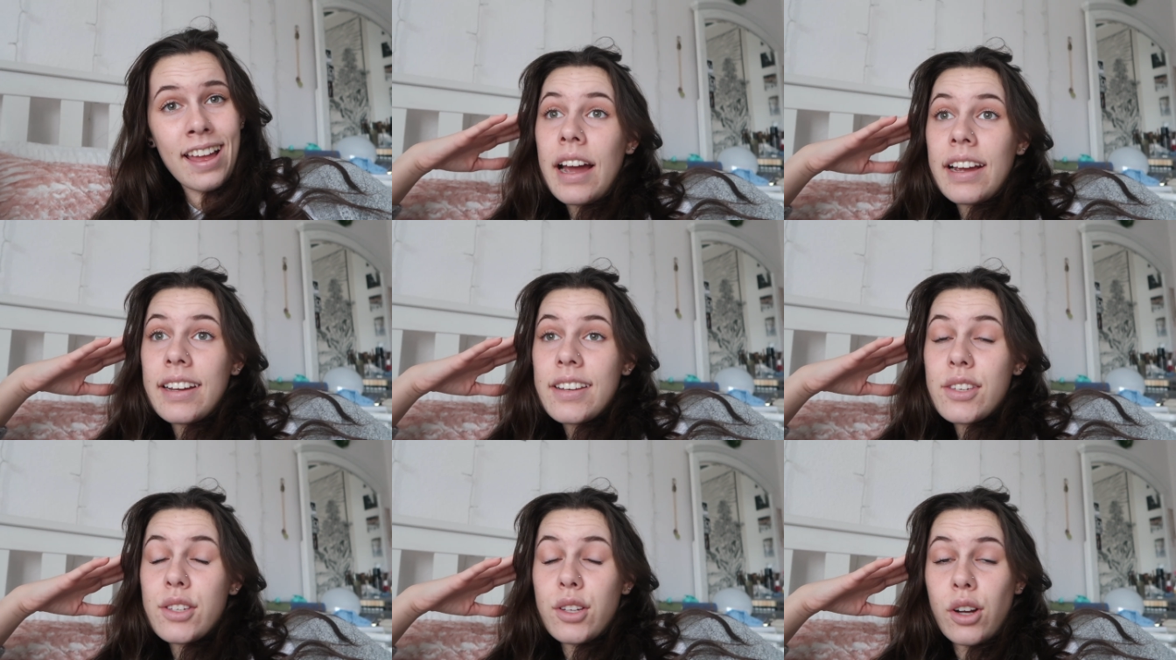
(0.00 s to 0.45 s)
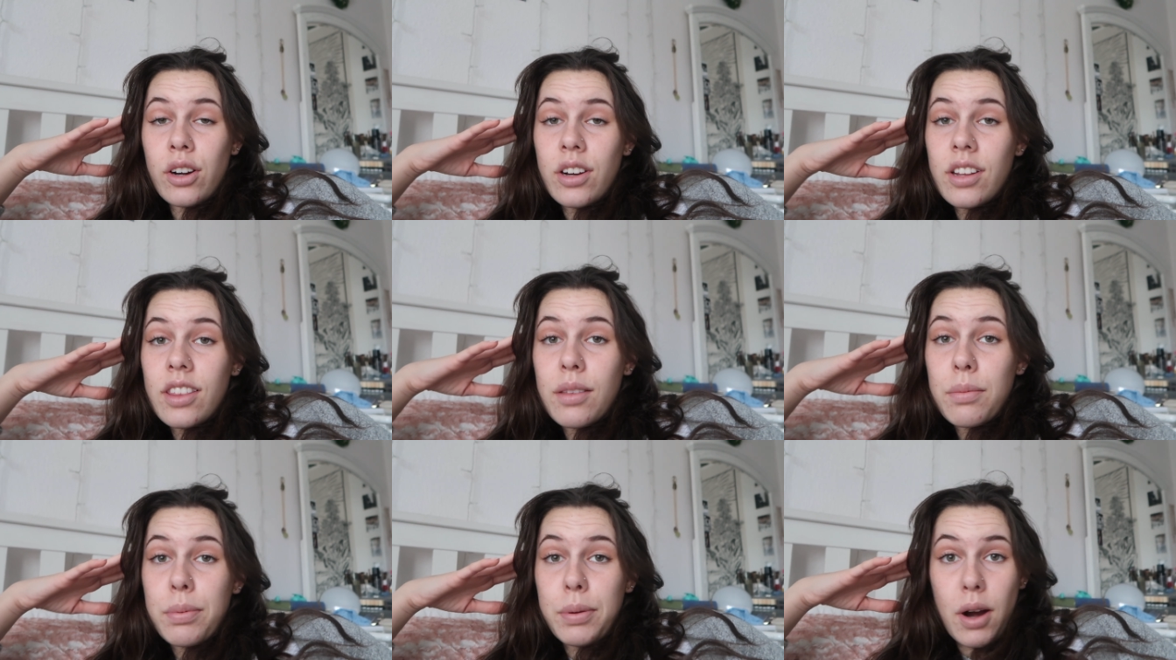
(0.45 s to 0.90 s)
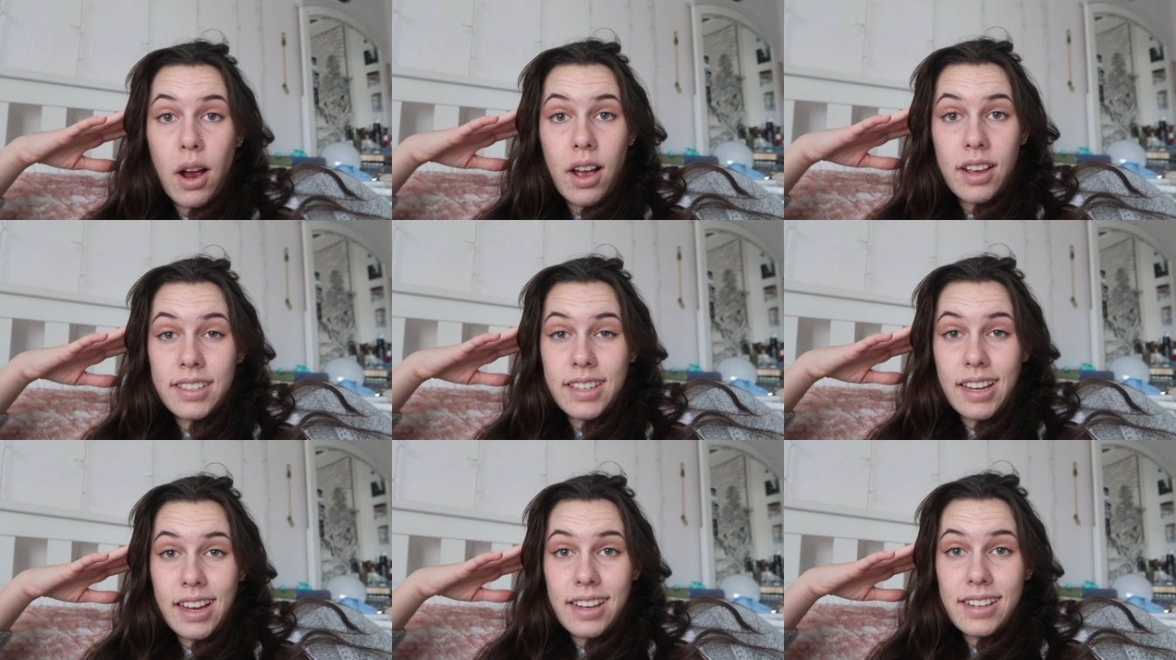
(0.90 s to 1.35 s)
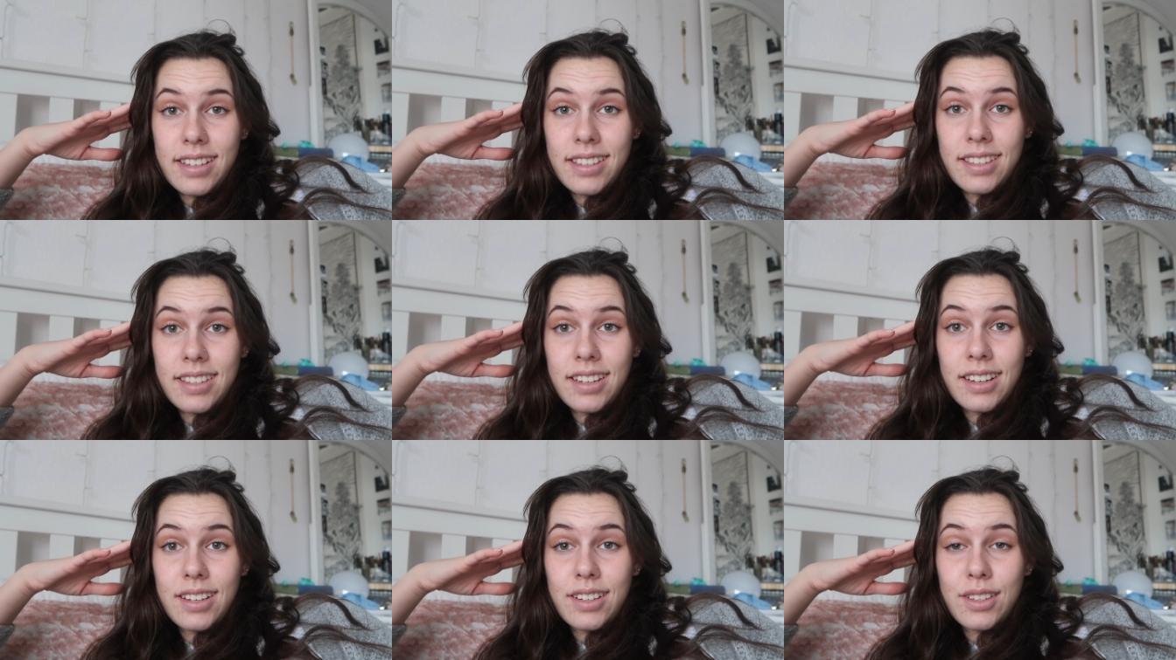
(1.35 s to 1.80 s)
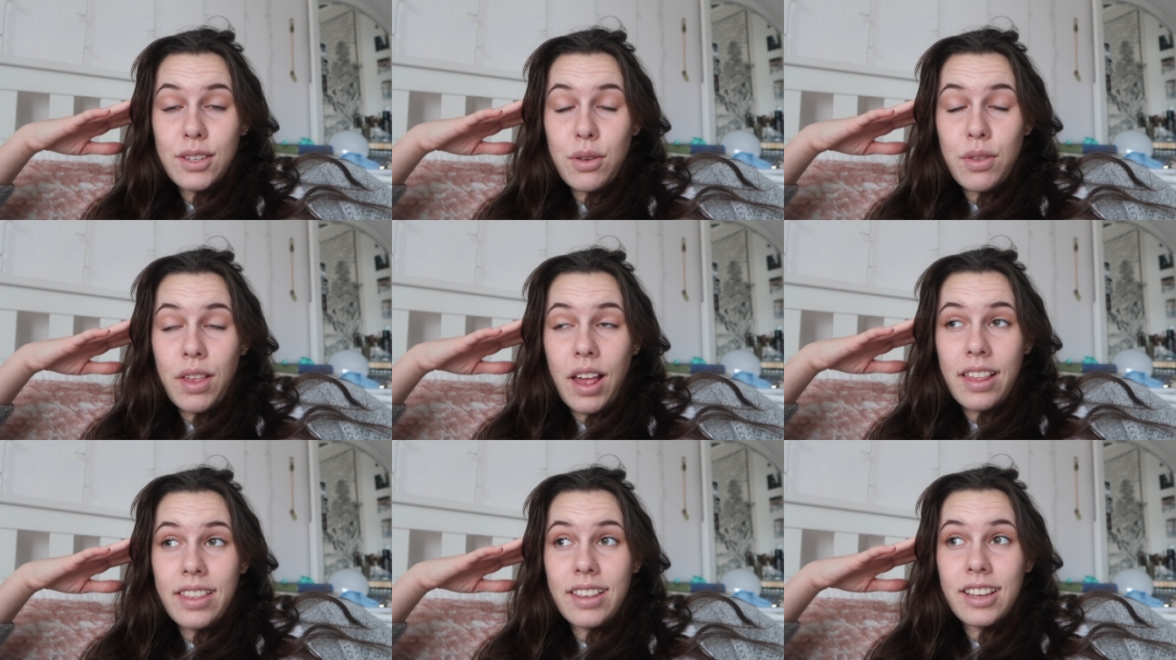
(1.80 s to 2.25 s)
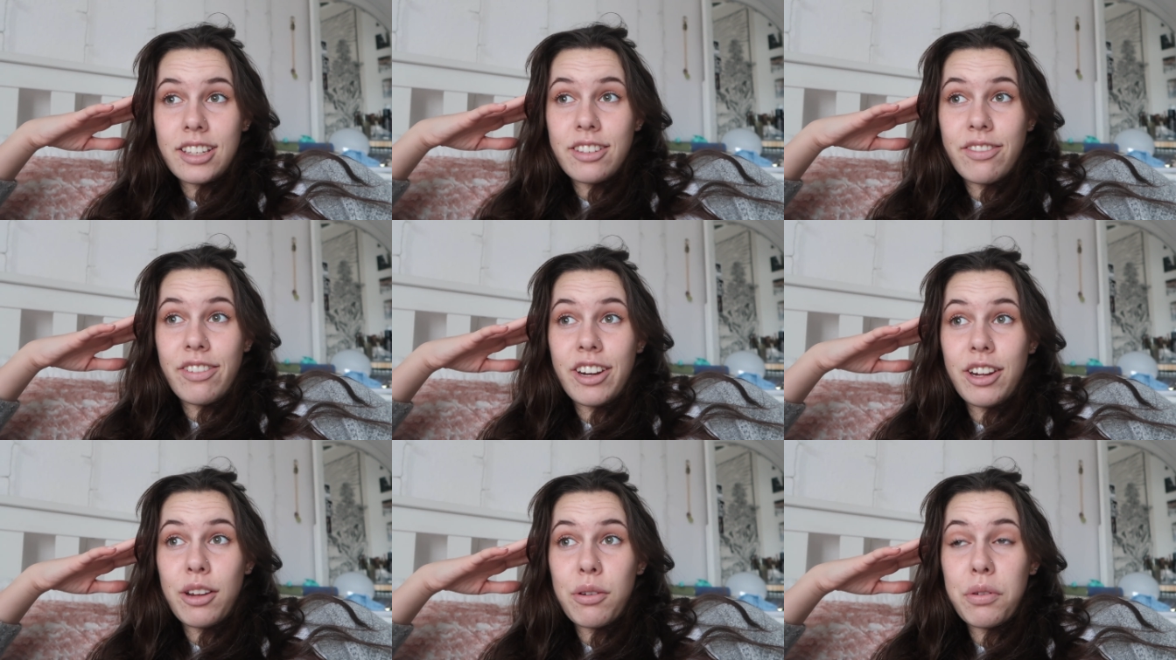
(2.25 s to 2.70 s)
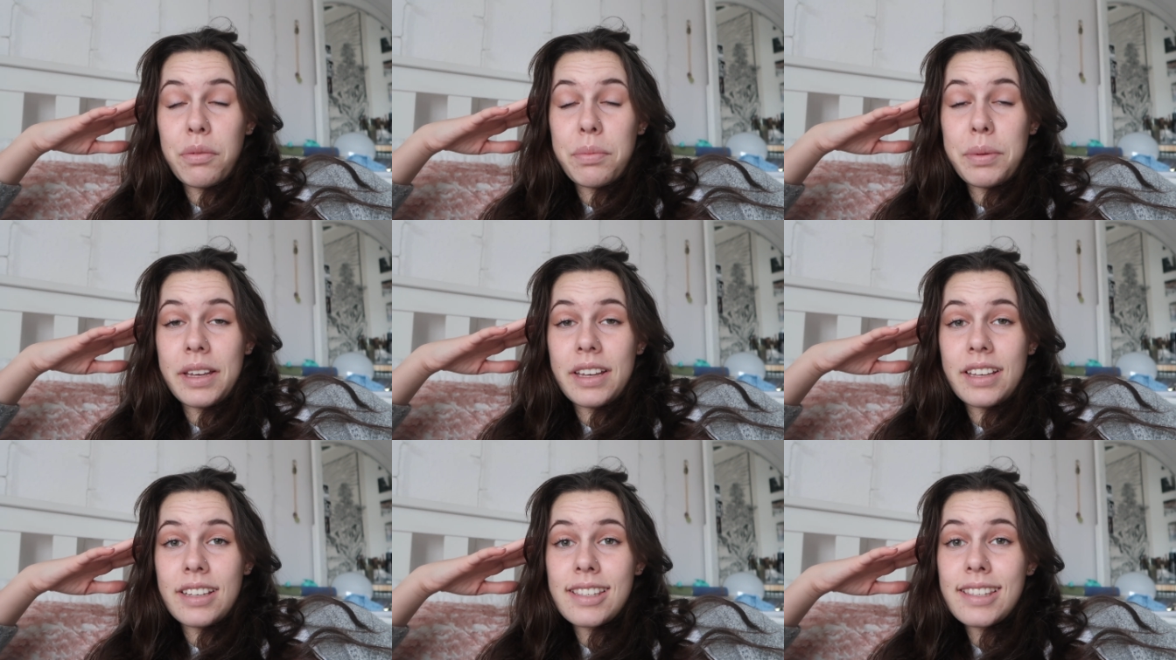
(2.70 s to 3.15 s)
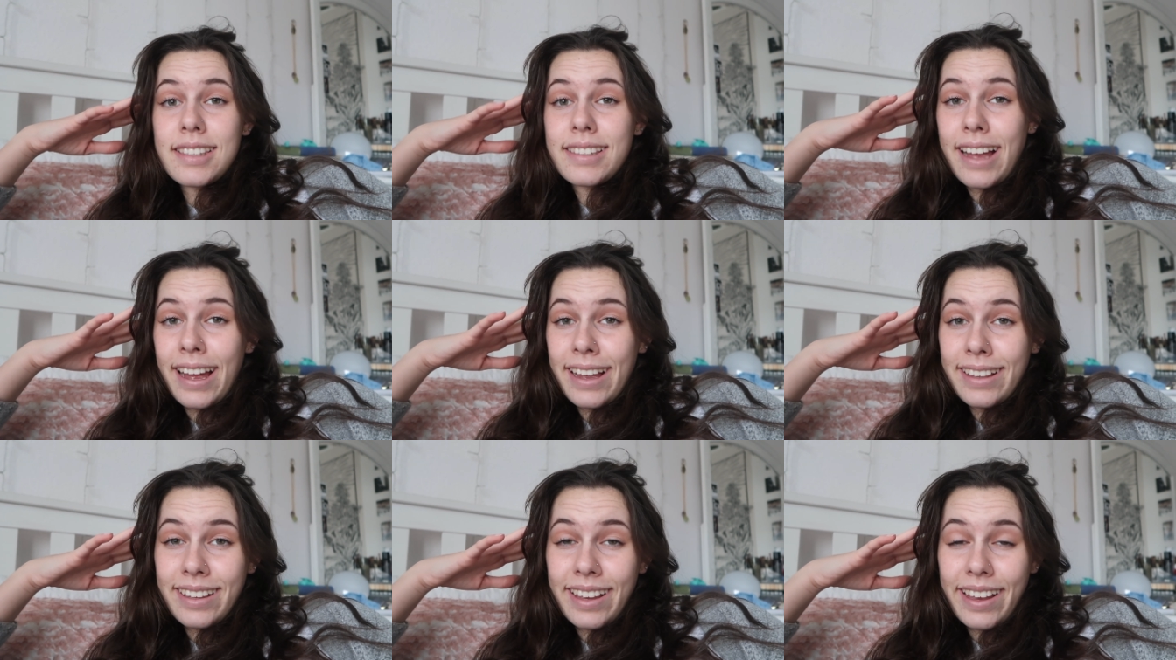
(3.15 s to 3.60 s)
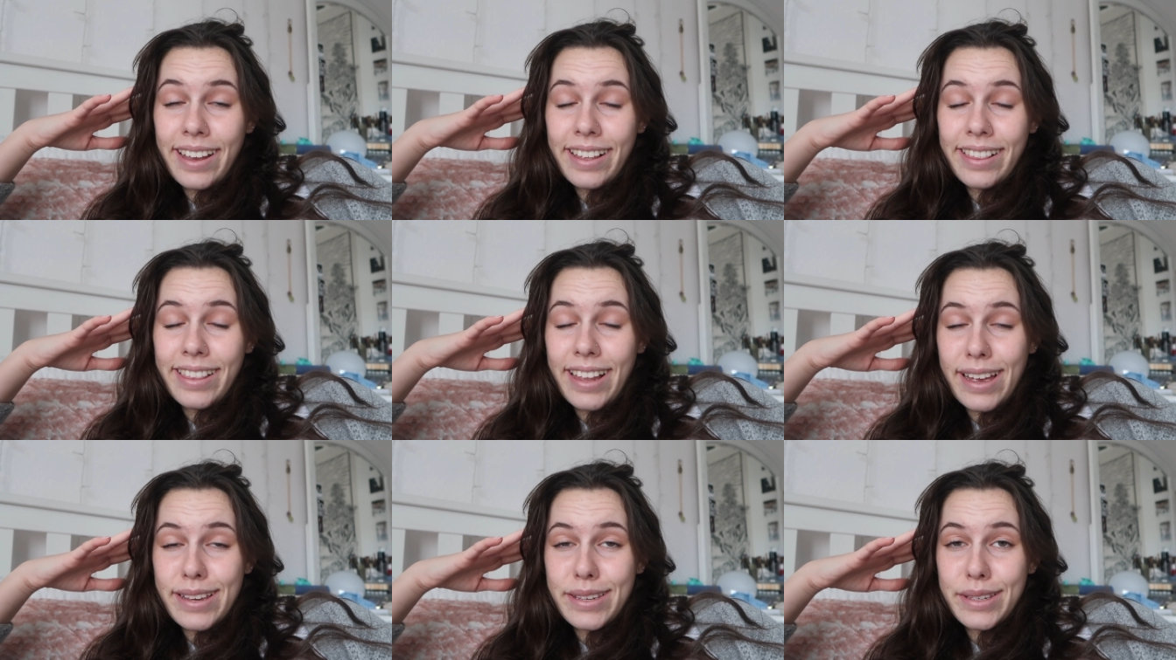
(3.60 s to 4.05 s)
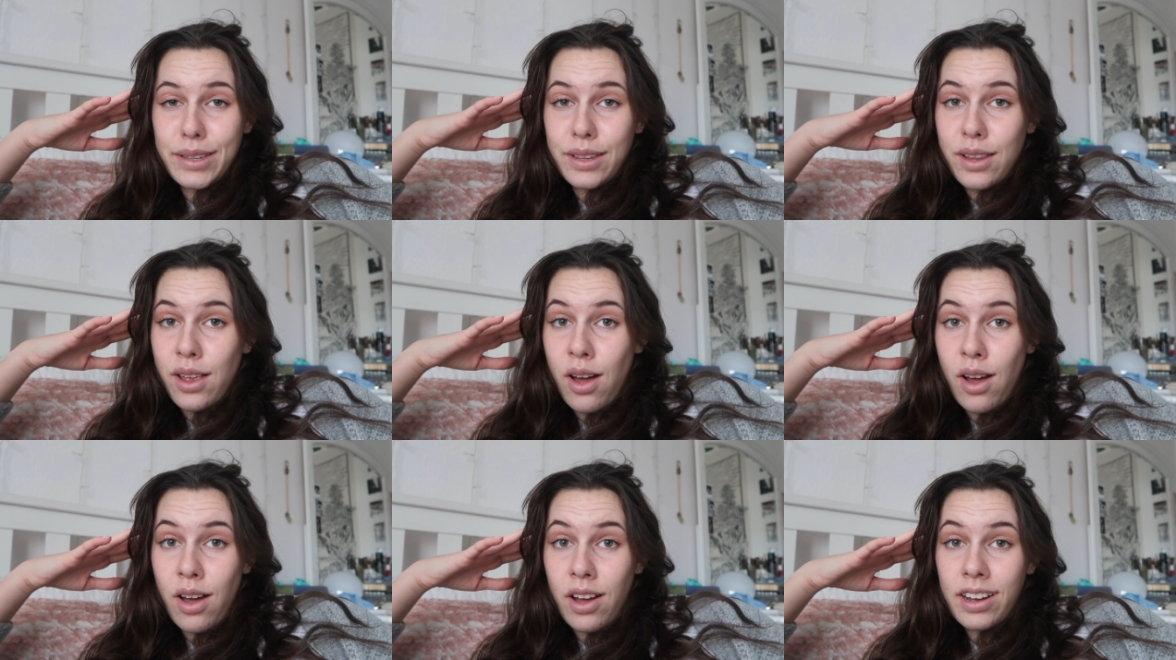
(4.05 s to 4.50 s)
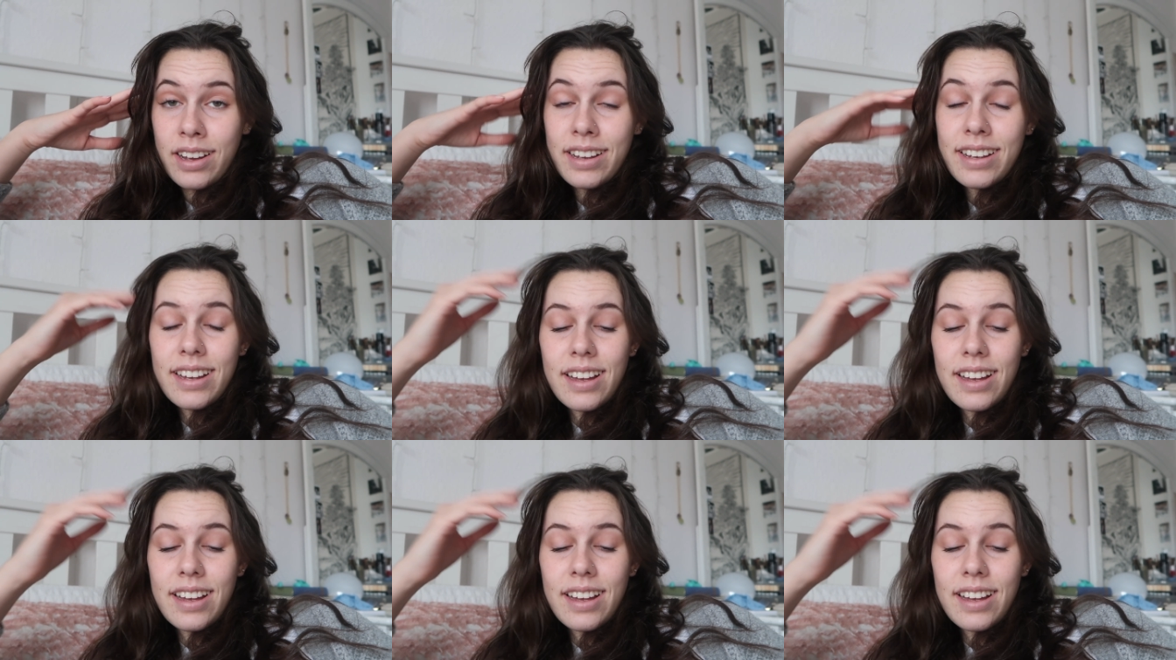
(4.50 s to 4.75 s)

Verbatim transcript: I started the process so that this video would be slightly less long,